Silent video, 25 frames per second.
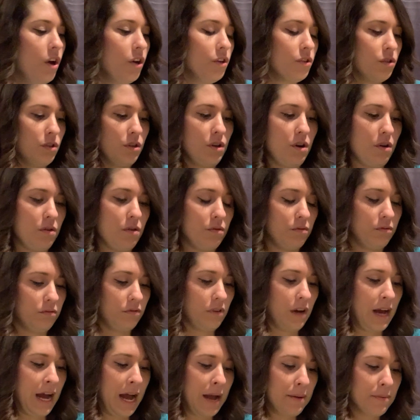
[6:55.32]
So
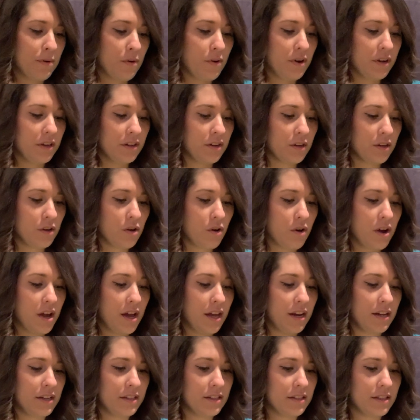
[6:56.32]
I'm going to go
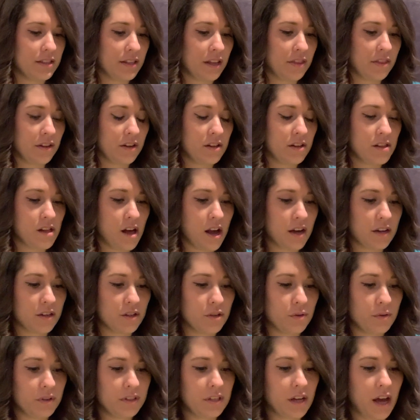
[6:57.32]
ahead and set the clock
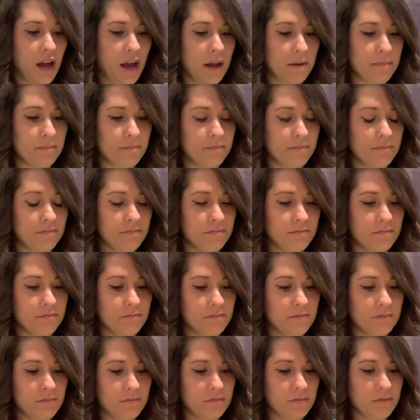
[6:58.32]
to a time,
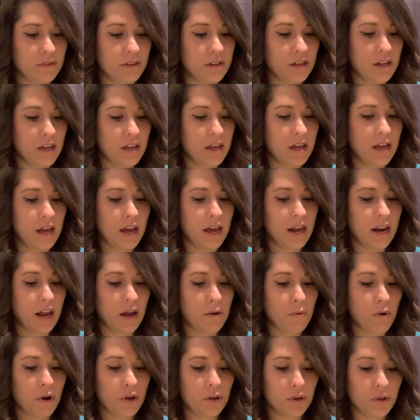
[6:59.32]
and I
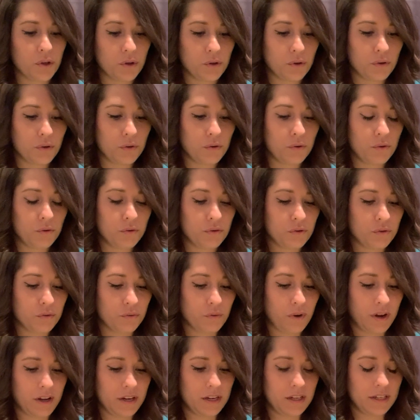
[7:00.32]
want you to
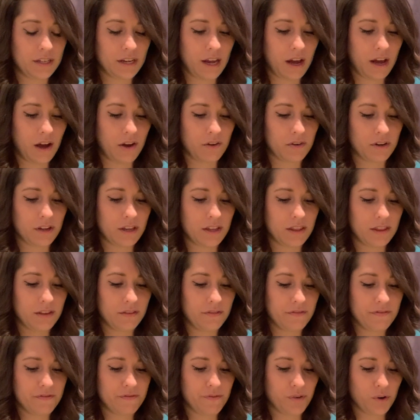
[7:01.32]
write it down in the
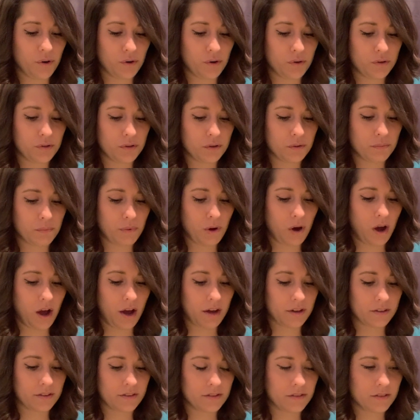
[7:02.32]
first
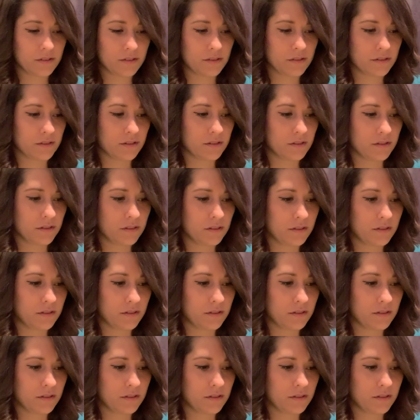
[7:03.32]
box.